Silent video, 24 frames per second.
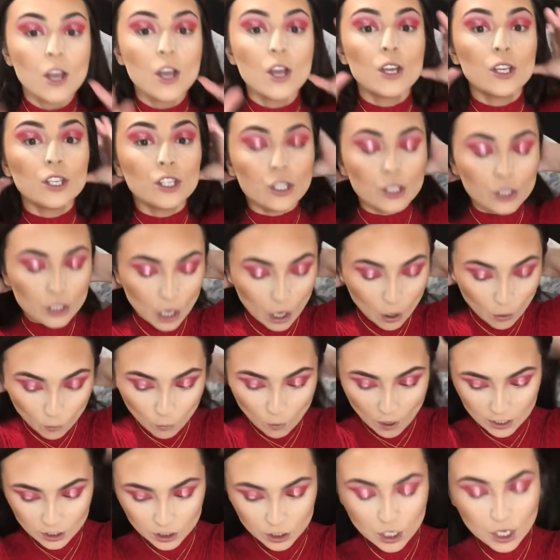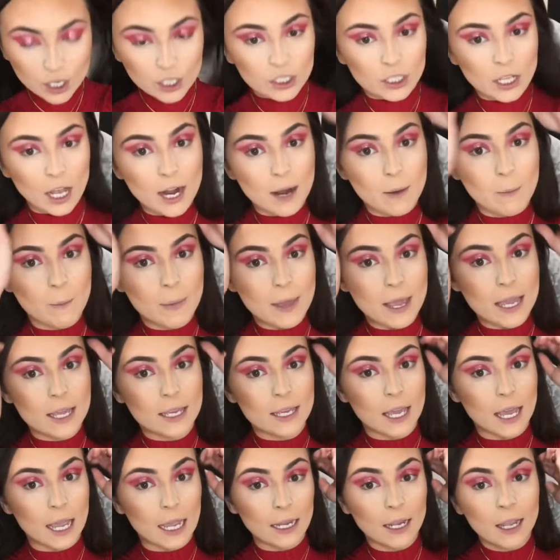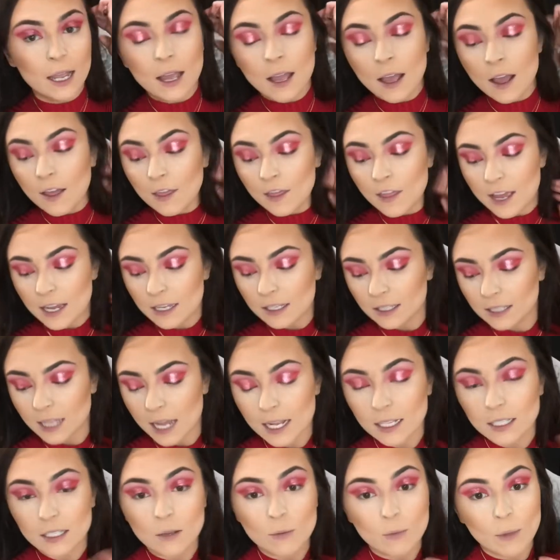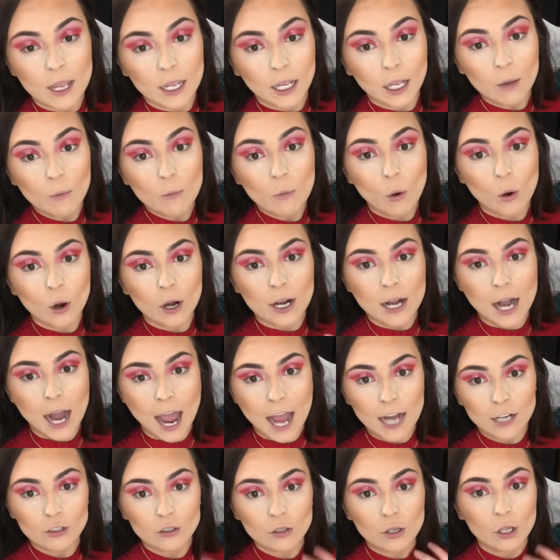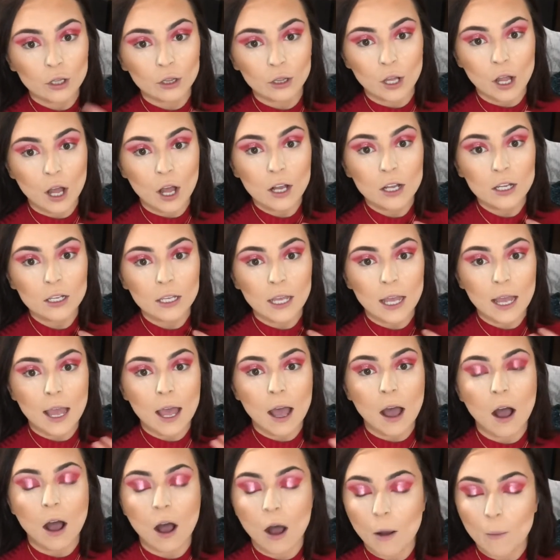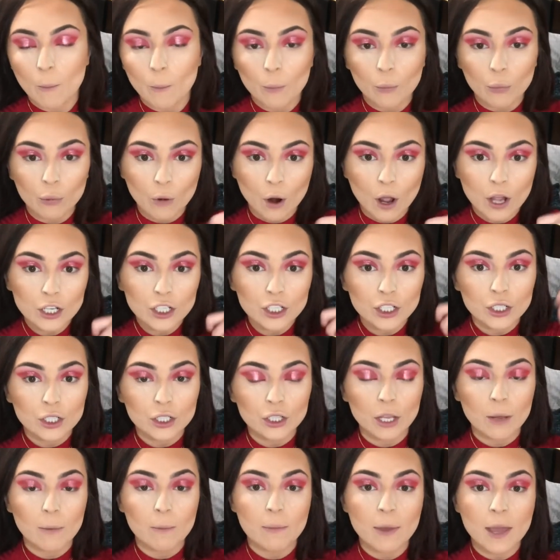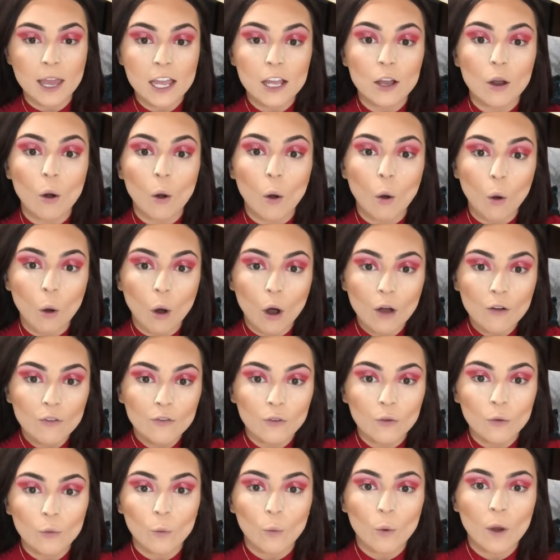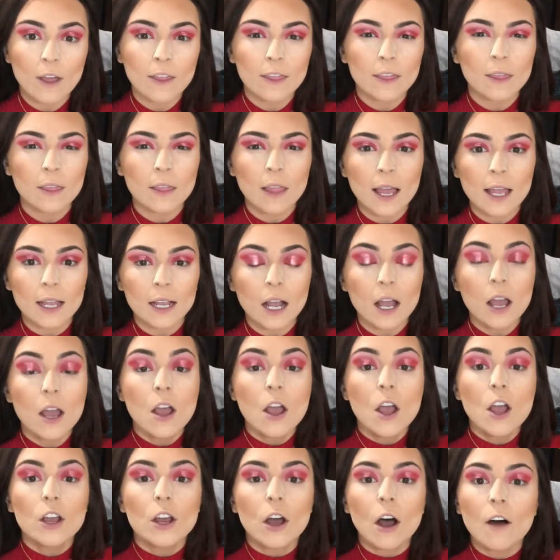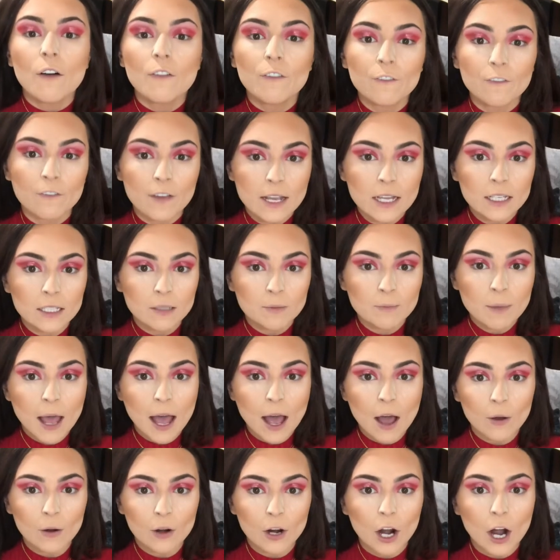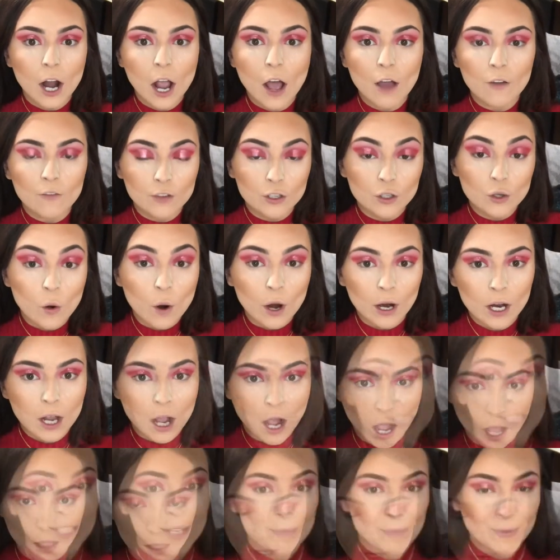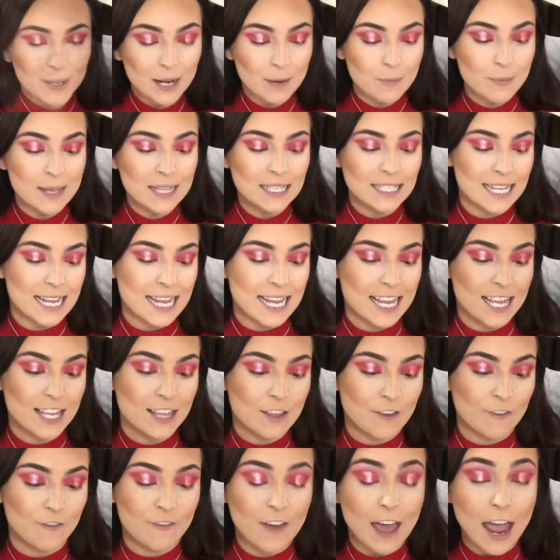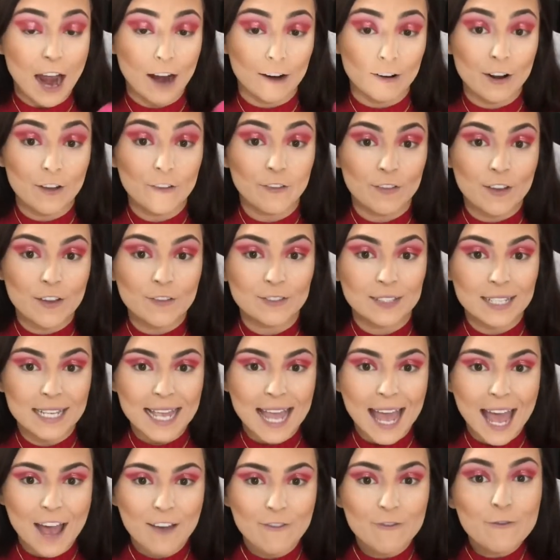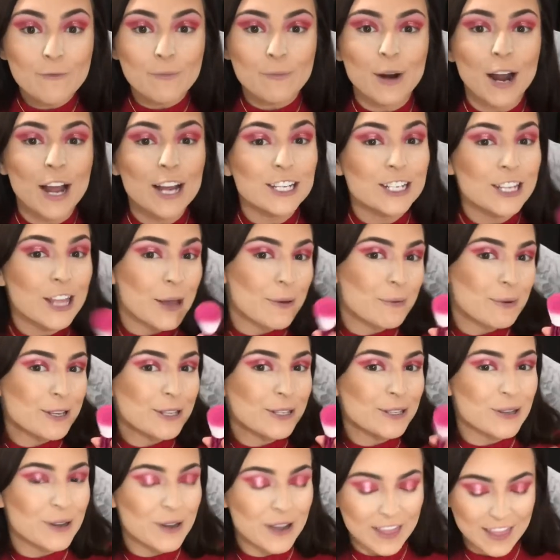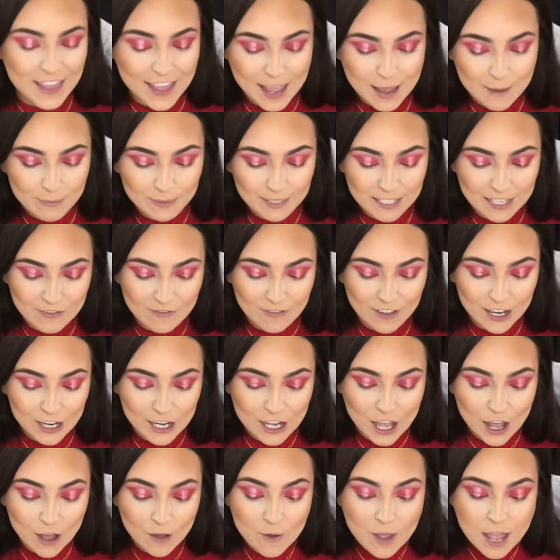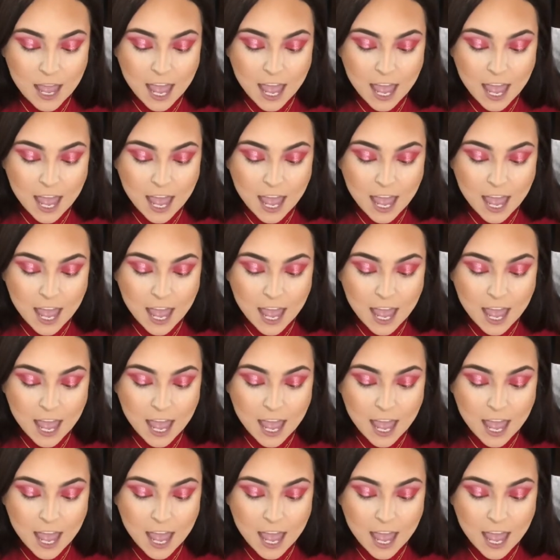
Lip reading: So once you're done baking, they say to make a more natural look, brush the bake off with like a face powder of your color. So I'm gonna be taking the Farrah 50F brush that we saw in the Ipsy video